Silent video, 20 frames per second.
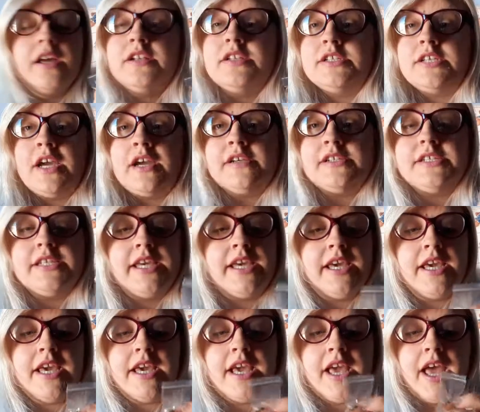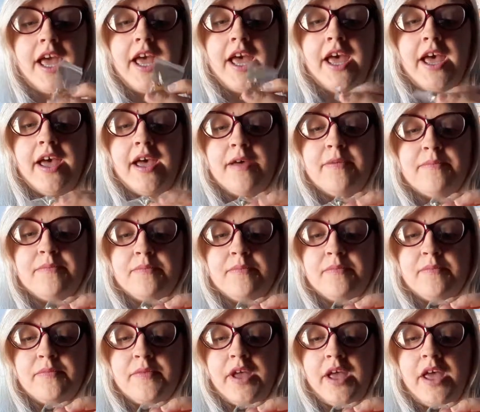charity.
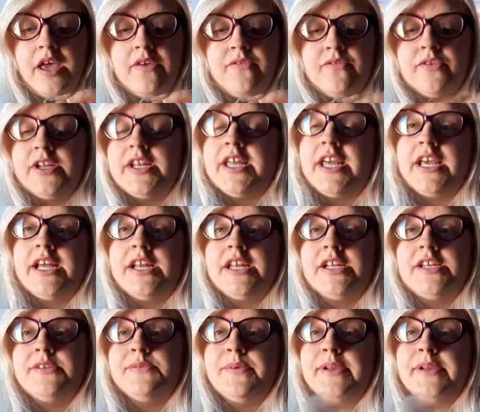Over in England,